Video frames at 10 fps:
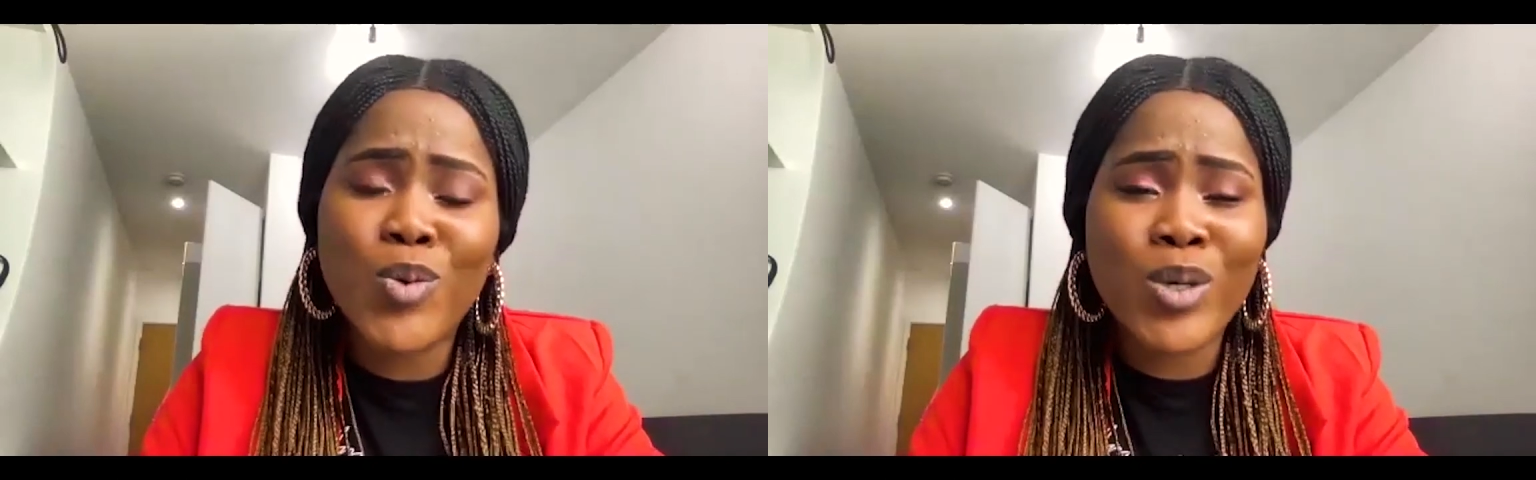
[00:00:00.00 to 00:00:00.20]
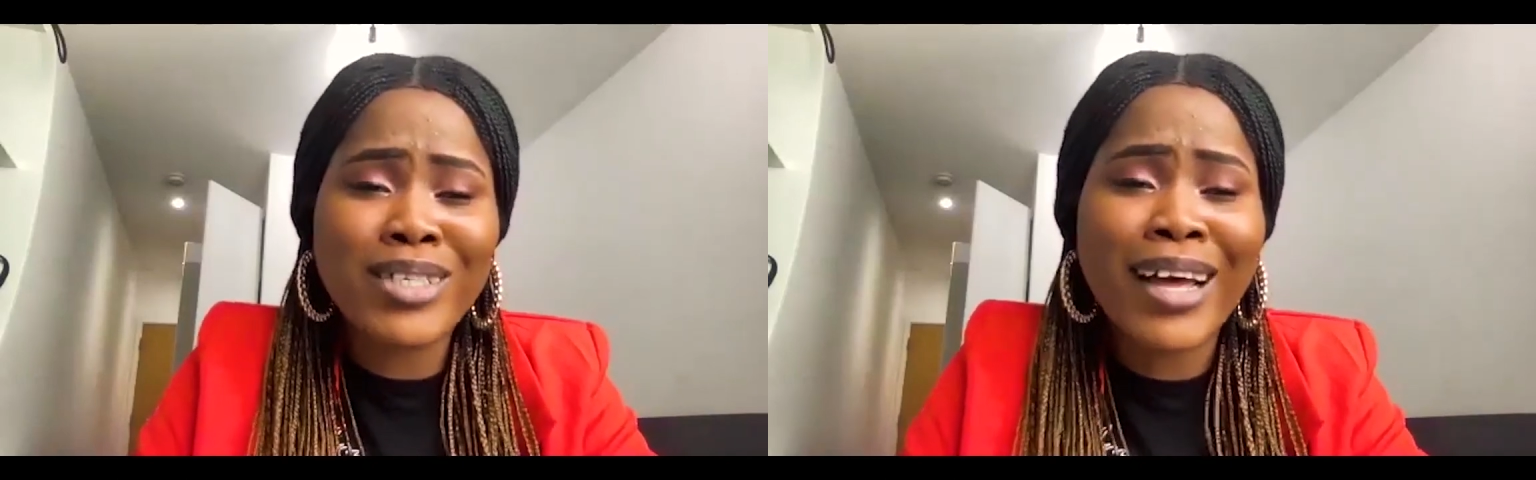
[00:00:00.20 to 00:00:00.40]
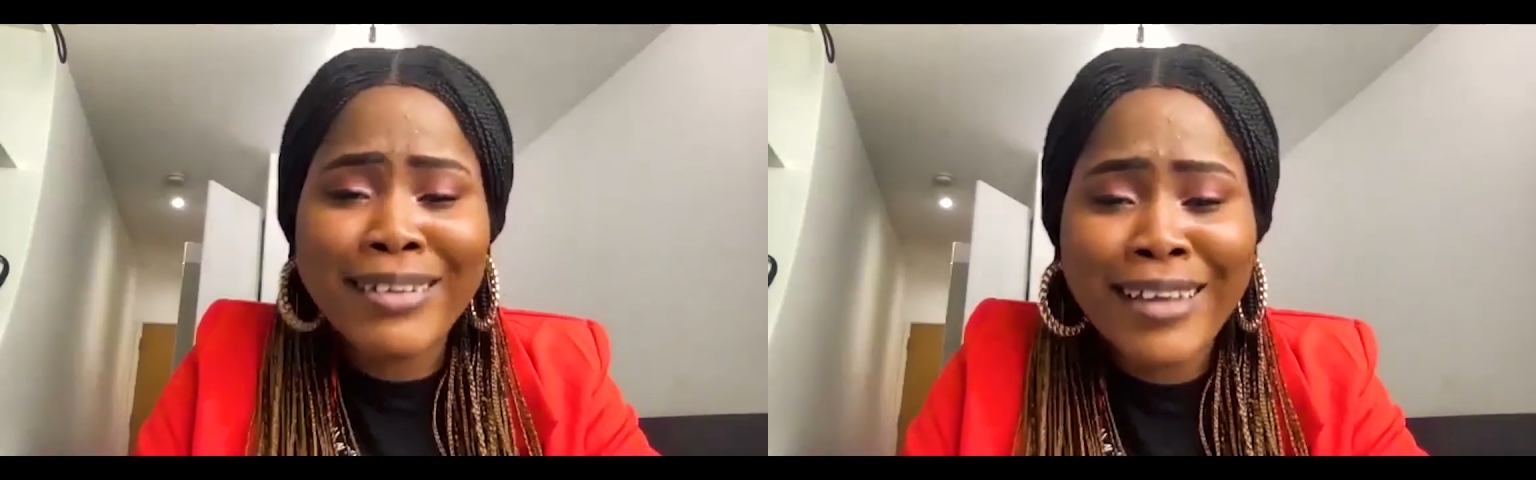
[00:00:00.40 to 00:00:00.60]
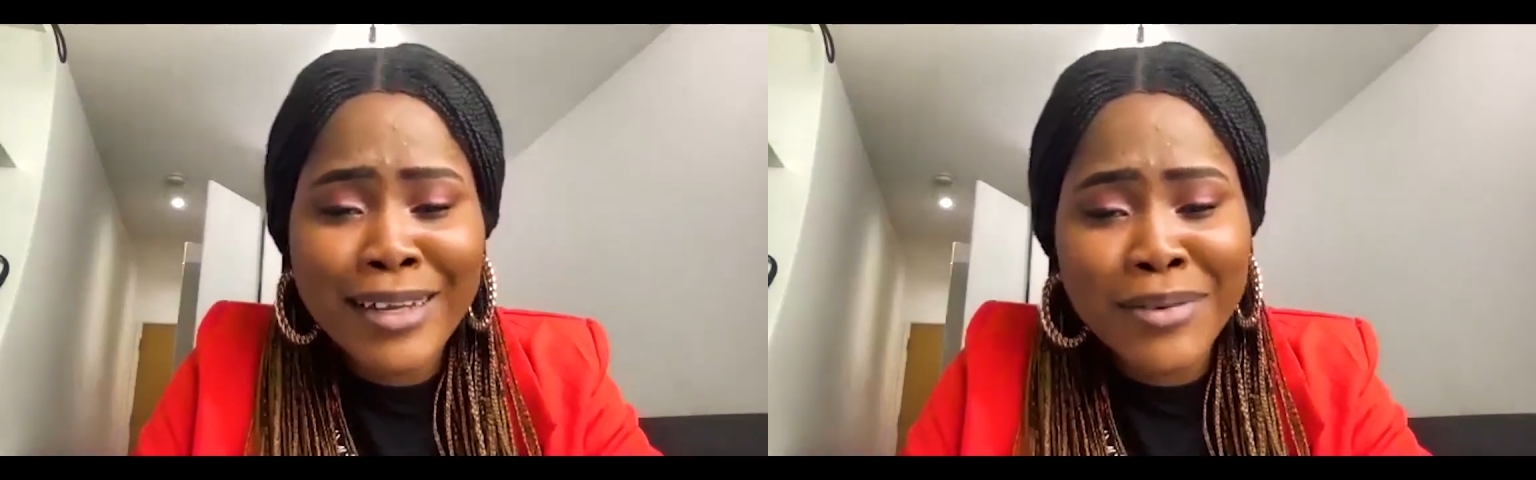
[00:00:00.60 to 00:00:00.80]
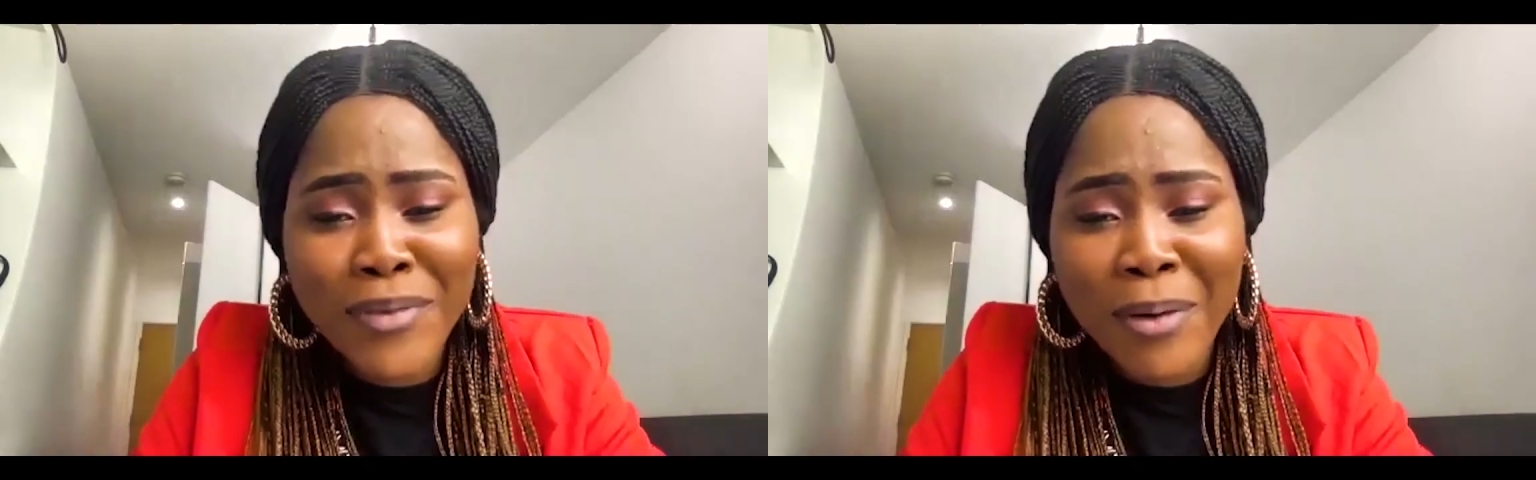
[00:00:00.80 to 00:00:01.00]
so is that the
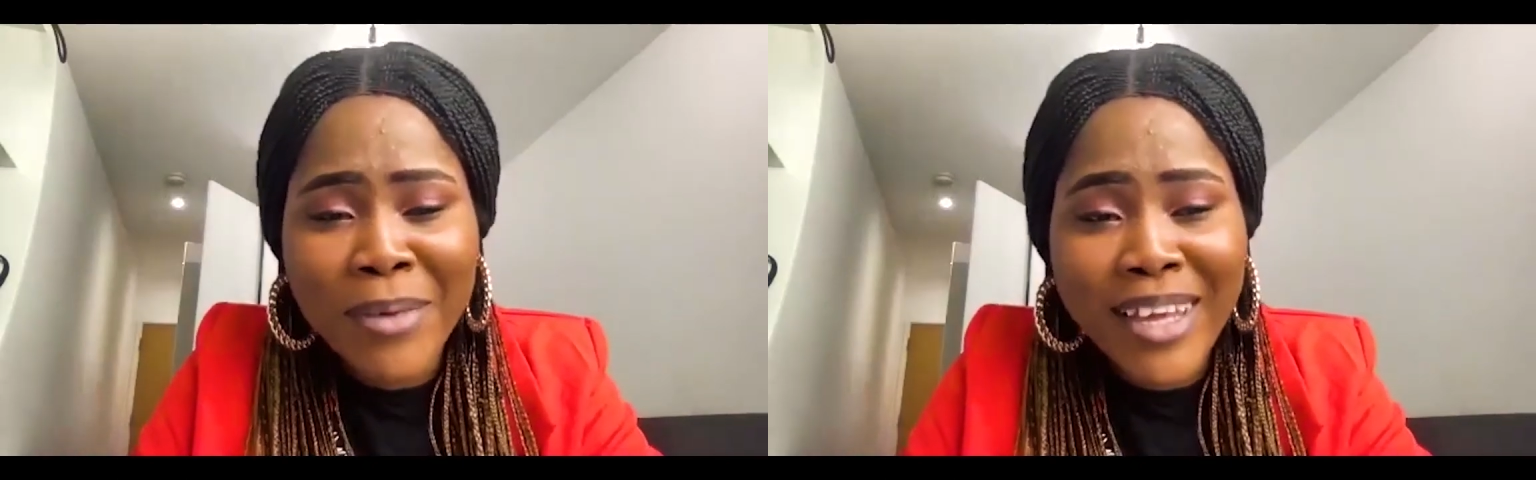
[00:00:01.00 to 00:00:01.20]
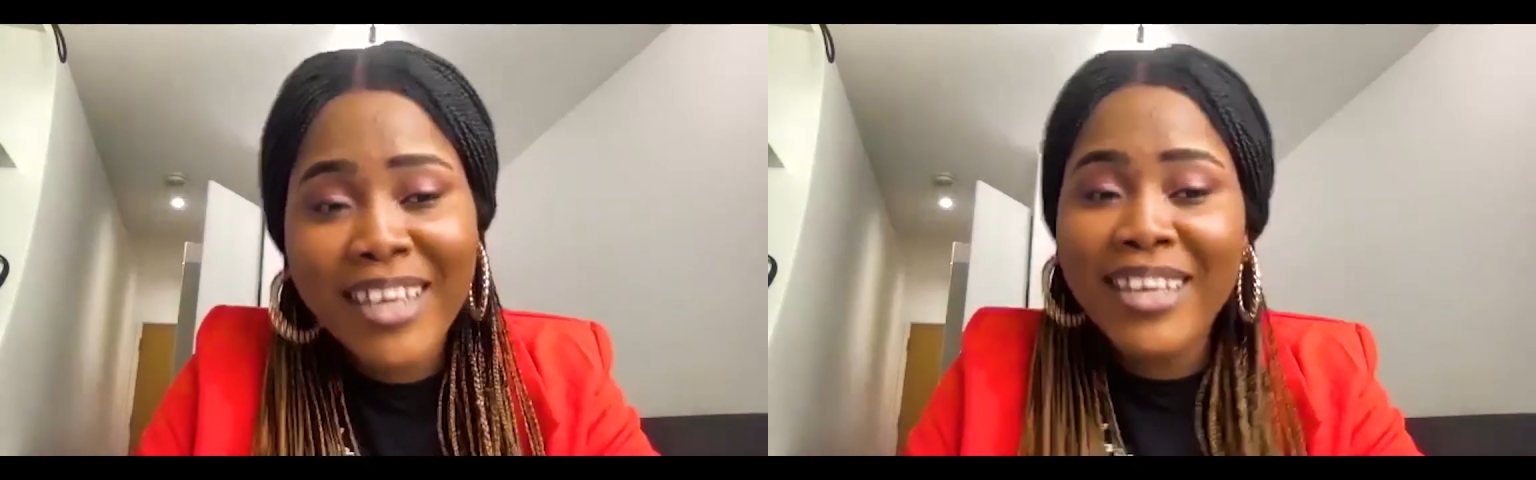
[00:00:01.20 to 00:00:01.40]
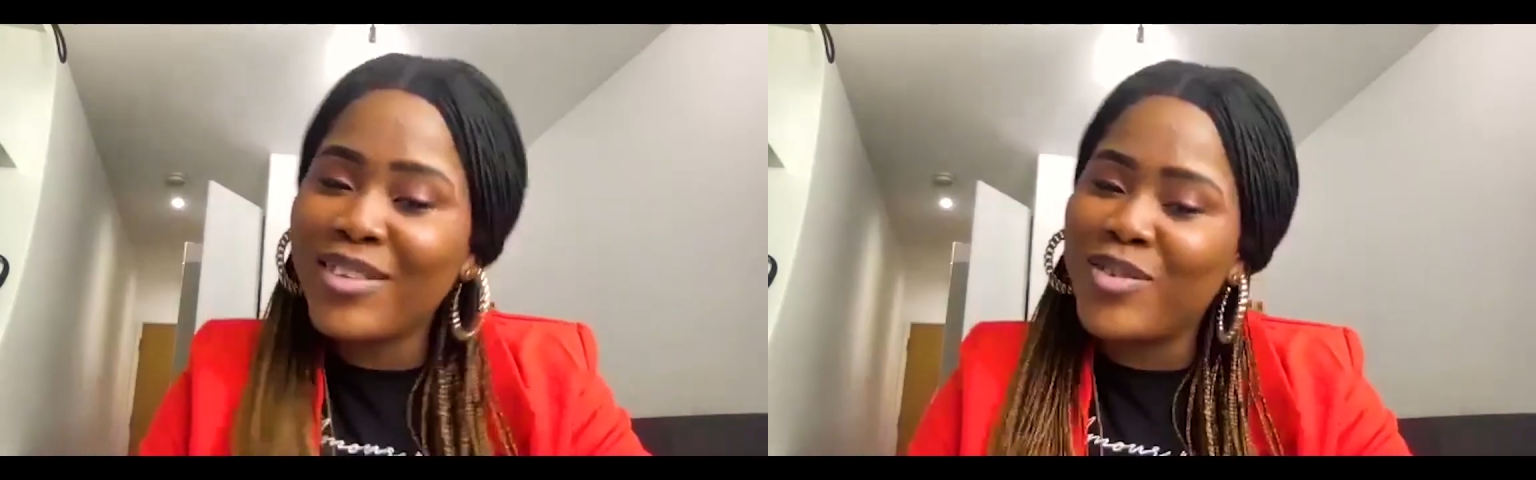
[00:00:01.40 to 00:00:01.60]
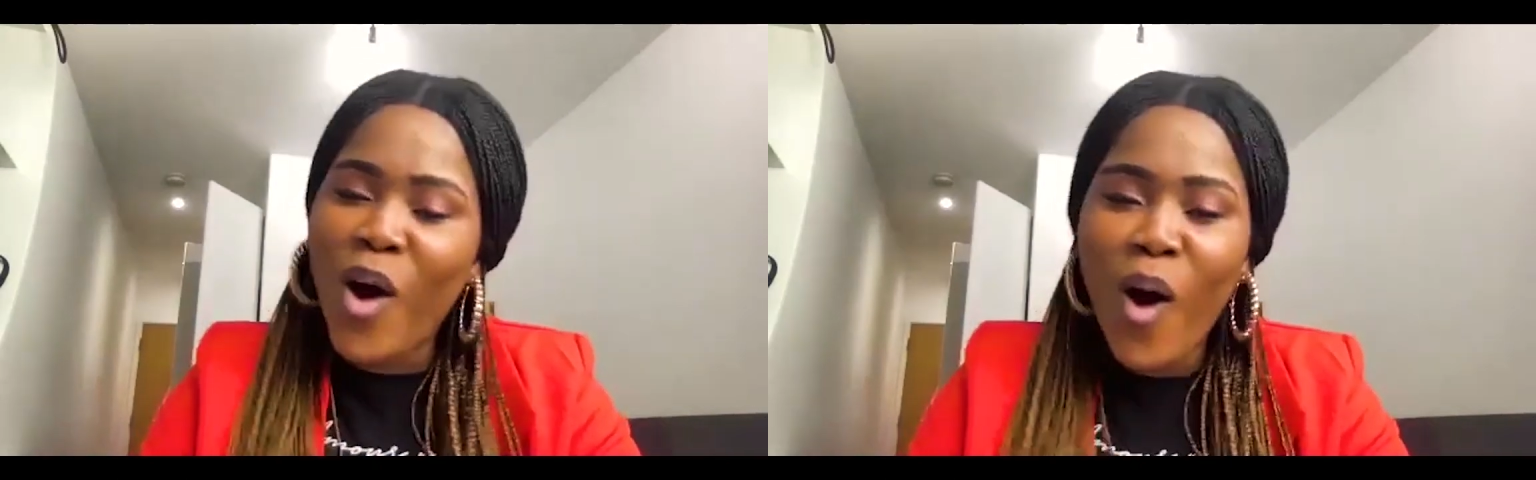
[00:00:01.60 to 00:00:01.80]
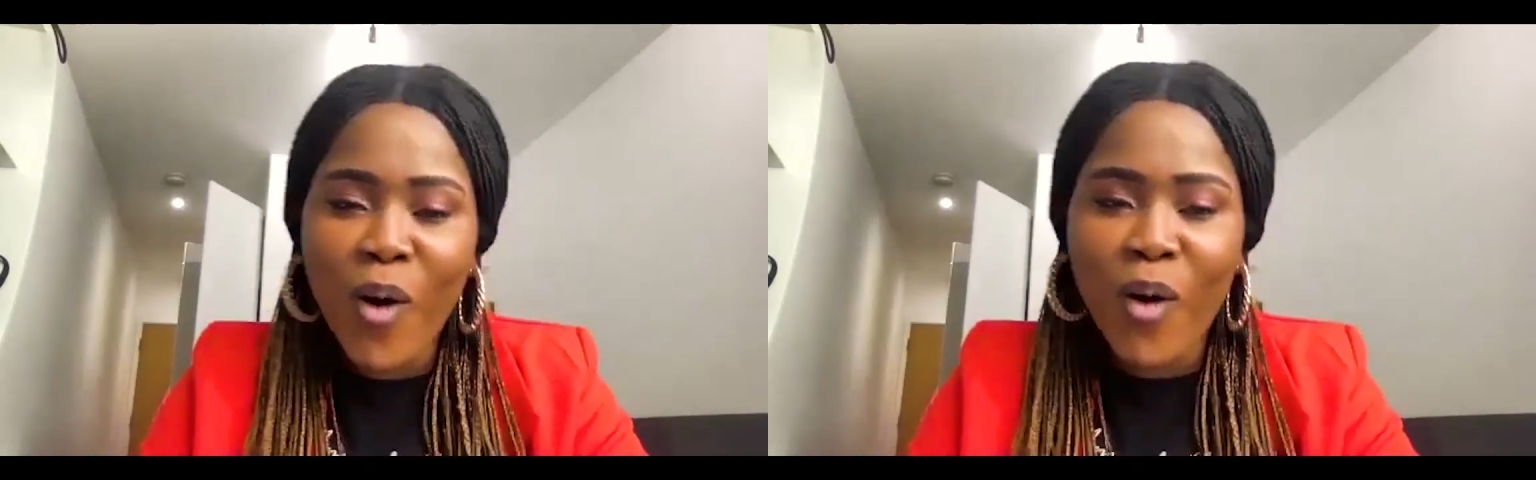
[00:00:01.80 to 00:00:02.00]
end for me?
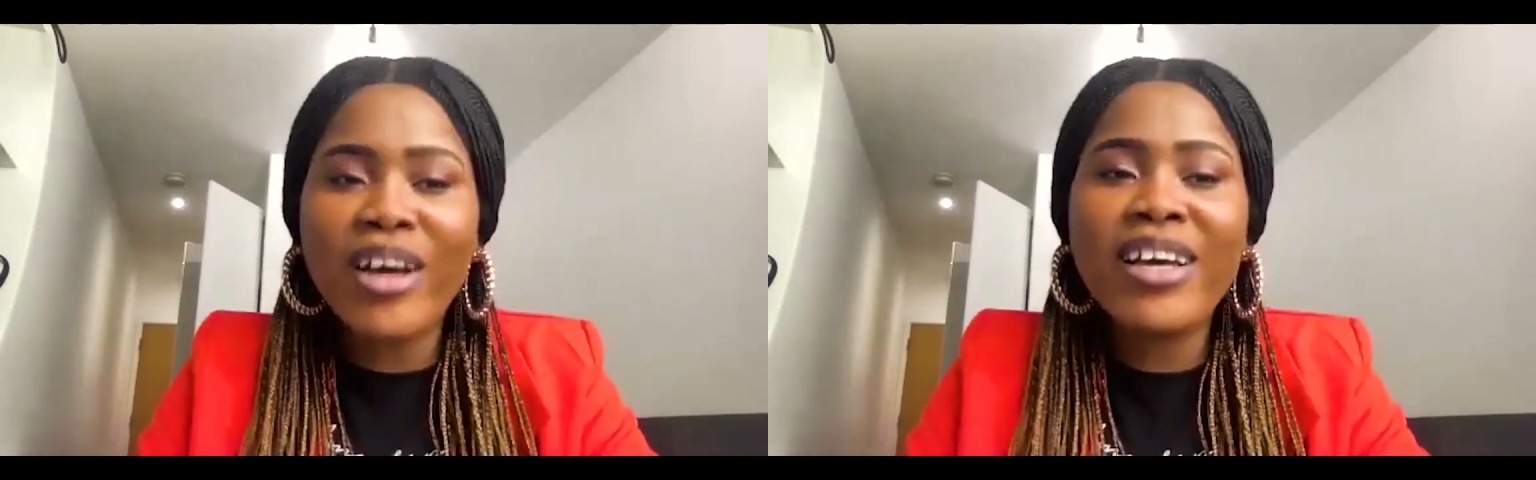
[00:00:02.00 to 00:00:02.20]
No.